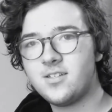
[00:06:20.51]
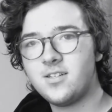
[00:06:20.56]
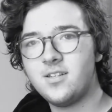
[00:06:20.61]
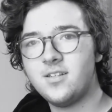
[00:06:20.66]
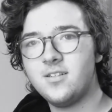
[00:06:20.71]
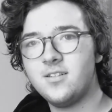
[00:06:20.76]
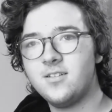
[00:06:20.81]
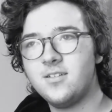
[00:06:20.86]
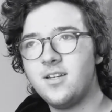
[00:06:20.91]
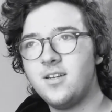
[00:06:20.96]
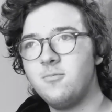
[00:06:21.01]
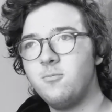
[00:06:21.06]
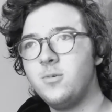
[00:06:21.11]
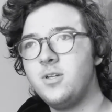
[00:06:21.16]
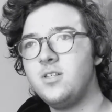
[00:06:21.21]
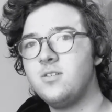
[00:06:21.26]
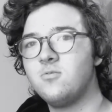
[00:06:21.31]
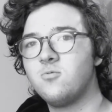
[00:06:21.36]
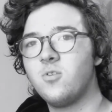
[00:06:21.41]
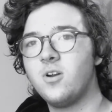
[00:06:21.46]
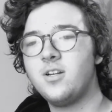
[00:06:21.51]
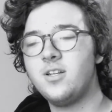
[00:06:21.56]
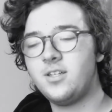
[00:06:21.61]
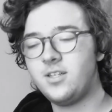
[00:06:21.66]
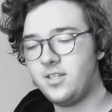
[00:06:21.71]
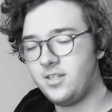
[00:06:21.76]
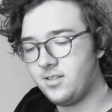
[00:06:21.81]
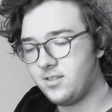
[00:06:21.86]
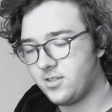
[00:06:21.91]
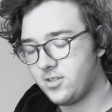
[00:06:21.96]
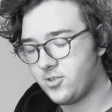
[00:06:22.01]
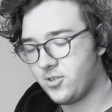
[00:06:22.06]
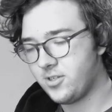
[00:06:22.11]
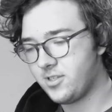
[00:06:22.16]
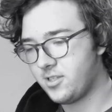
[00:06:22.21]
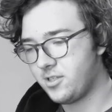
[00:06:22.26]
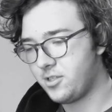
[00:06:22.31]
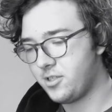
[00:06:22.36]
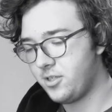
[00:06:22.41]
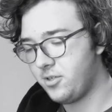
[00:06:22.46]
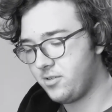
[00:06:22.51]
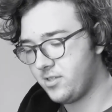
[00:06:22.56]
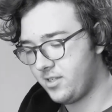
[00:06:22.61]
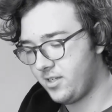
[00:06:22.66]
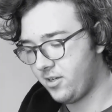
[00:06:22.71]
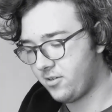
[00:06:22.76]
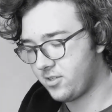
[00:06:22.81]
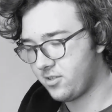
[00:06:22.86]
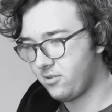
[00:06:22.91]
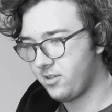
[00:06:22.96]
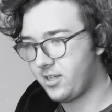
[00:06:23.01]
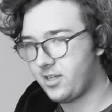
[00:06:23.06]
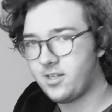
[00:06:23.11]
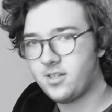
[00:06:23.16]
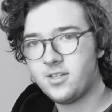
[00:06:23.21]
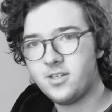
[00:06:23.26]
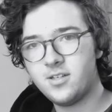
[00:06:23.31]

and when he's running, he destroys his shoes, and he also like